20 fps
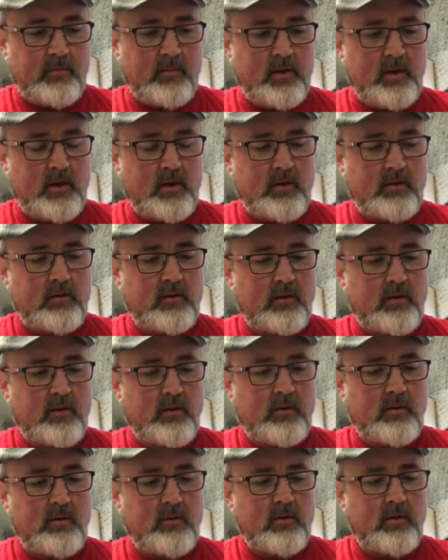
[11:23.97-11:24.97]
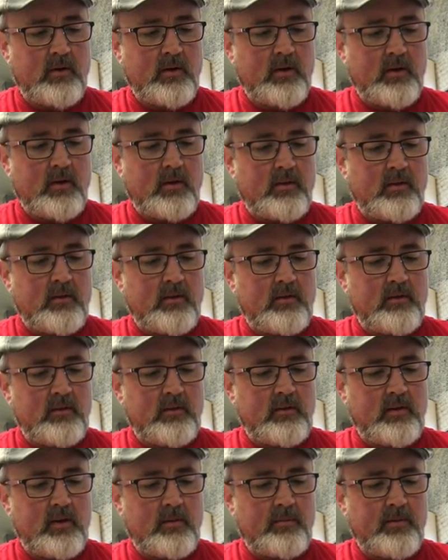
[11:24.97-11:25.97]
yeah, so this
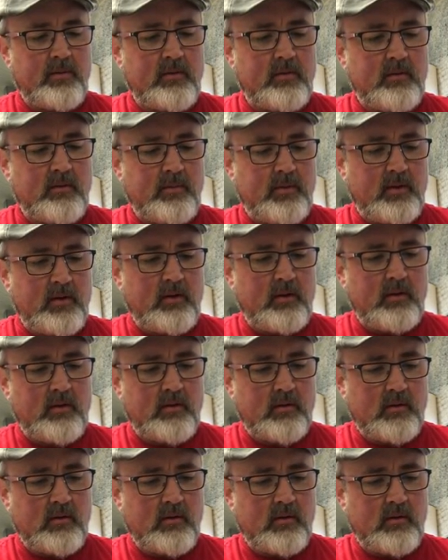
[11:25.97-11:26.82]
just happens to be,